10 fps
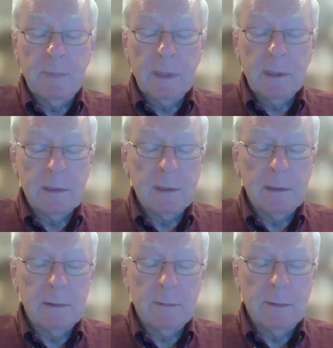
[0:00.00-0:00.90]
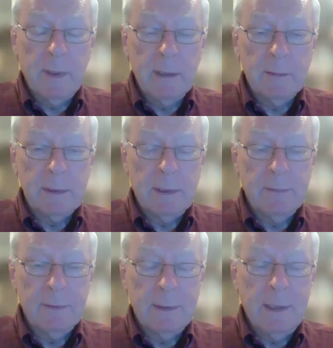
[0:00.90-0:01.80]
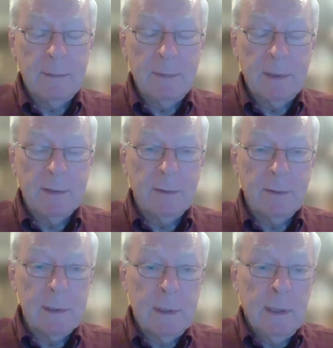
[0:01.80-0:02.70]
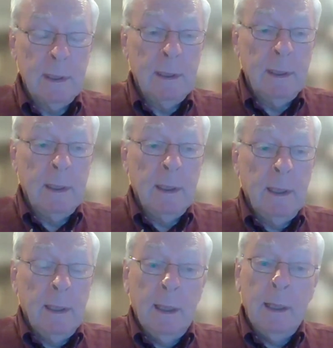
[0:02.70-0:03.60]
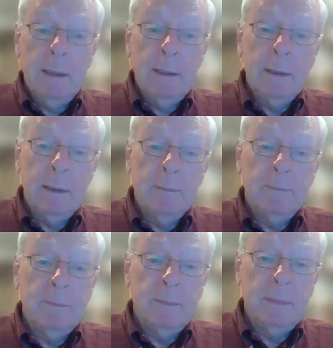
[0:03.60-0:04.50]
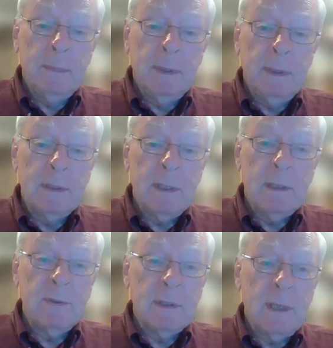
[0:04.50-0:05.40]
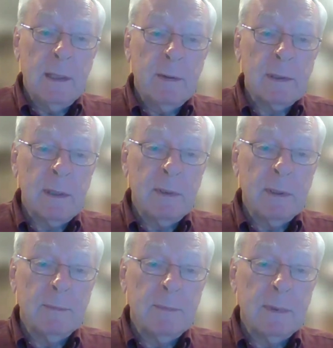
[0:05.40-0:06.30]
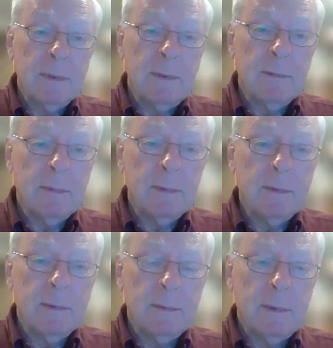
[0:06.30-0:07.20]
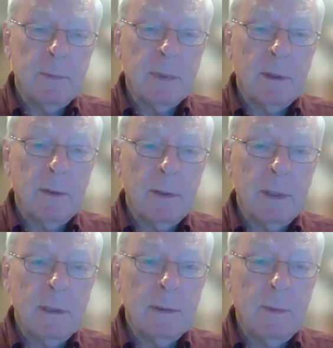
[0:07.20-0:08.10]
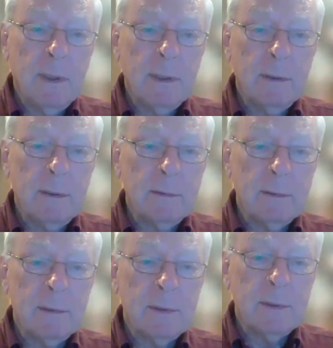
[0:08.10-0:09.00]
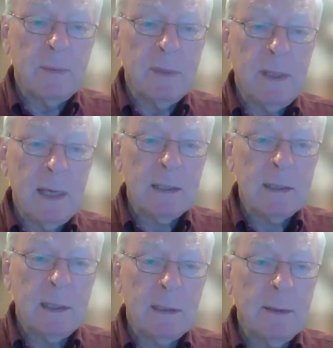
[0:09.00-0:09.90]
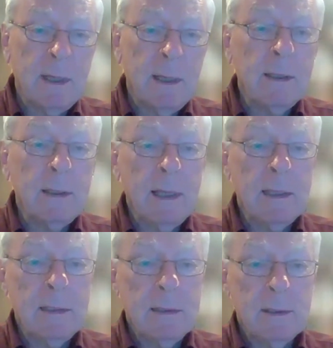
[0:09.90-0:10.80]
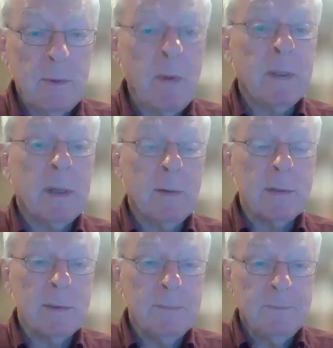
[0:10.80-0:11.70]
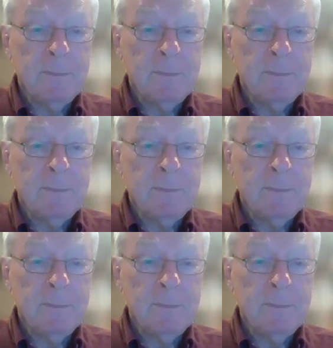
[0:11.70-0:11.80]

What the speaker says: because the weather was awful. It had to be indoors. And instead of just hiring somebody to keep the chlorine in the water and sweep the decks, they hired a swimming coach.